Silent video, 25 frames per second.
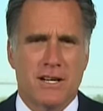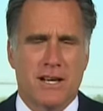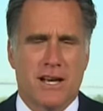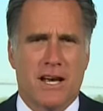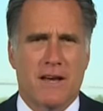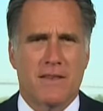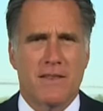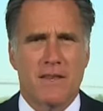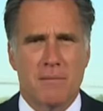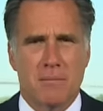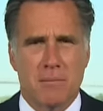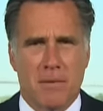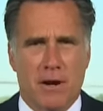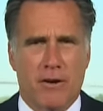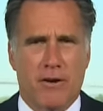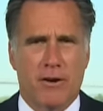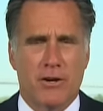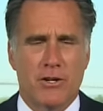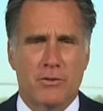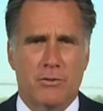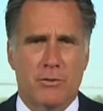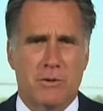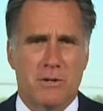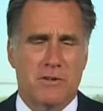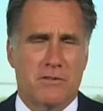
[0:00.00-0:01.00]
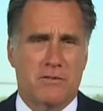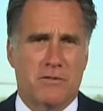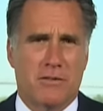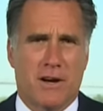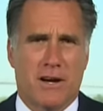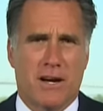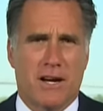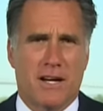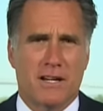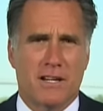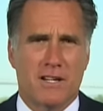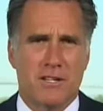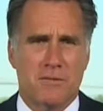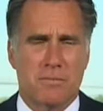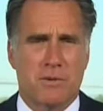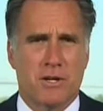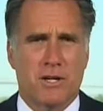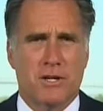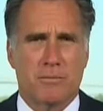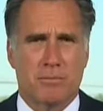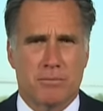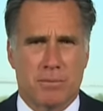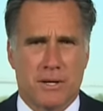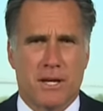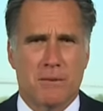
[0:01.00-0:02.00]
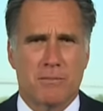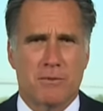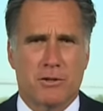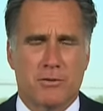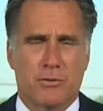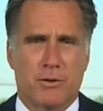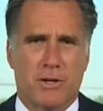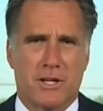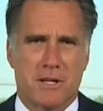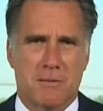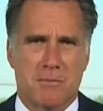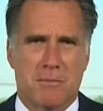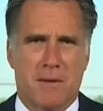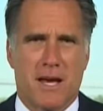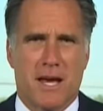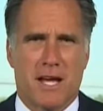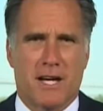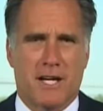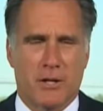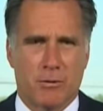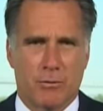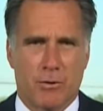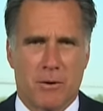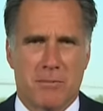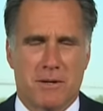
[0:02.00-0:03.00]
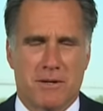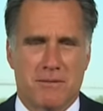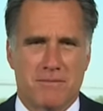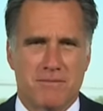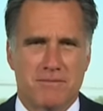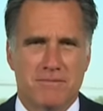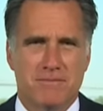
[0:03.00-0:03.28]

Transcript: and that marriage we defined as being between a man and a woman.